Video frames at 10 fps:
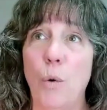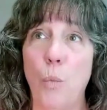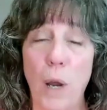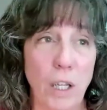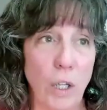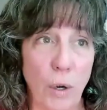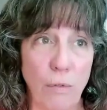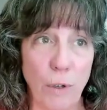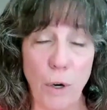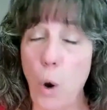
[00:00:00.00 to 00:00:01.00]
Well
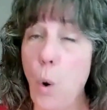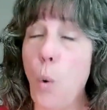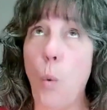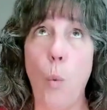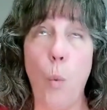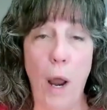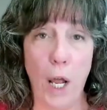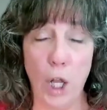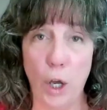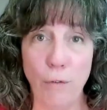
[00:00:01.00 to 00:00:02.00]
over,
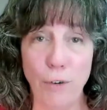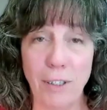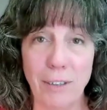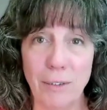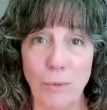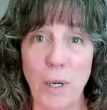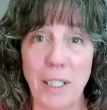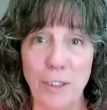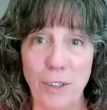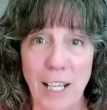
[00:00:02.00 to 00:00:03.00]
well over
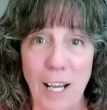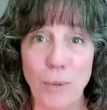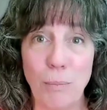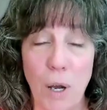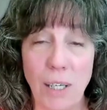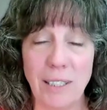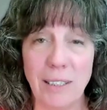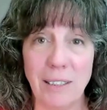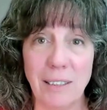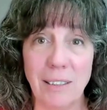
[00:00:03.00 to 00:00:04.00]
100,000
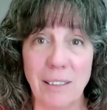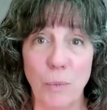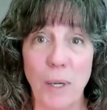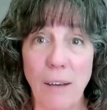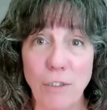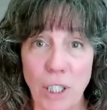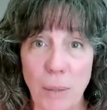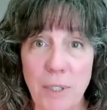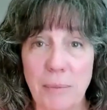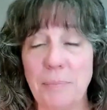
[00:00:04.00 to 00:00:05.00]
boxes we have
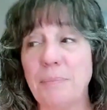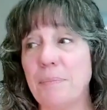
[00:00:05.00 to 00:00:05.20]
shipped.